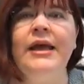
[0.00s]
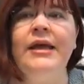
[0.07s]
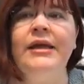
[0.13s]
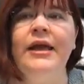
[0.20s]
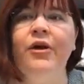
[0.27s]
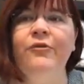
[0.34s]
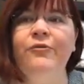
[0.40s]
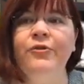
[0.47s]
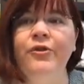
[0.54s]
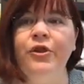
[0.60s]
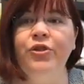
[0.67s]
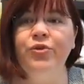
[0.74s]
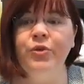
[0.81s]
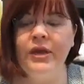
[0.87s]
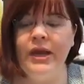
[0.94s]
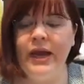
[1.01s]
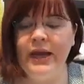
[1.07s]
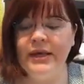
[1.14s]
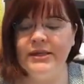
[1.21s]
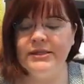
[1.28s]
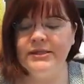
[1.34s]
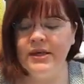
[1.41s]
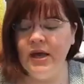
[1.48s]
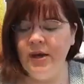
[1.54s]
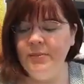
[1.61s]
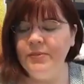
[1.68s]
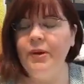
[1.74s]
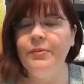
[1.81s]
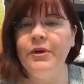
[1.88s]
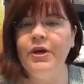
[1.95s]
Now, for the 3X,
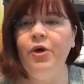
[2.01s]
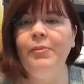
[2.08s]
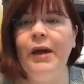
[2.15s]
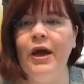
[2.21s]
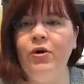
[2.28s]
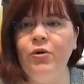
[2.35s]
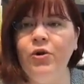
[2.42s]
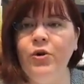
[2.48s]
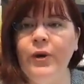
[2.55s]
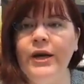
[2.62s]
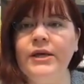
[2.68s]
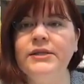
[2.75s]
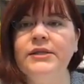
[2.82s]
um, I'm going to go back real quick.